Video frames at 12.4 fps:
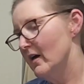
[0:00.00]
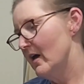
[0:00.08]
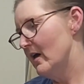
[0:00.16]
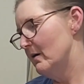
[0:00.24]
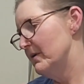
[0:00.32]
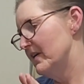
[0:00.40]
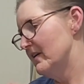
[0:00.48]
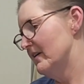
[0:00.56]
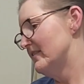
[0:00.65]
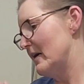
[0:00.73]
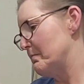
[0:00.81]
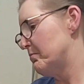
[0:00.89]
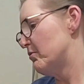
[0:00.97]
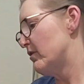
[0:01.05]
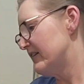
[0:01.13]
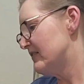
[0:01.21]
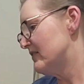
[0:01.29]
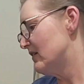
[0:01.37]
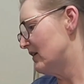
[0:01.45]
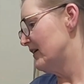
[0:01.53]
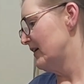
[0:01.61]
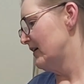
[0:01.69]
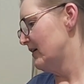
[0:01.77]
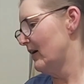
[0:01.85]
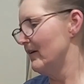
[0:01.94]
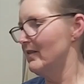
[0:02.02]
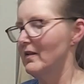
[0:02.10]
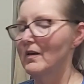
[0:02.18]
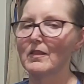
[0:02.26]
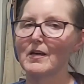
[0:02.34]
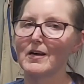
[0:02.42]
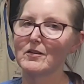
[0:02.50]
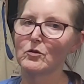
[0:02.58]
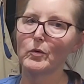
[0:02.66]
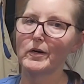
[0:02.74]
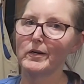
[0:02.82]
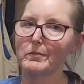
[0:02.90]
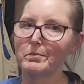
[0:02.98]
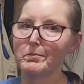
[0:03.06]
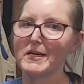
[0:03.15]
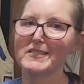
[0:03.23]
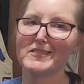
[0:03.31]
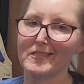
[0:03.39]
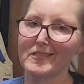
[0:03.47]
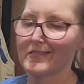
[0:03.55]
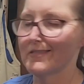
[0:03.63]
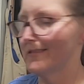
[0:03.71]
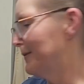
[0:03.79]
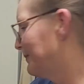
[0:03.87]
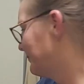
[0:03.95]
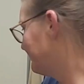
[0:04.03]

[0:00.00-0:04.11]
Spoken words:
And because I pressed on it, I think that's what messed this up.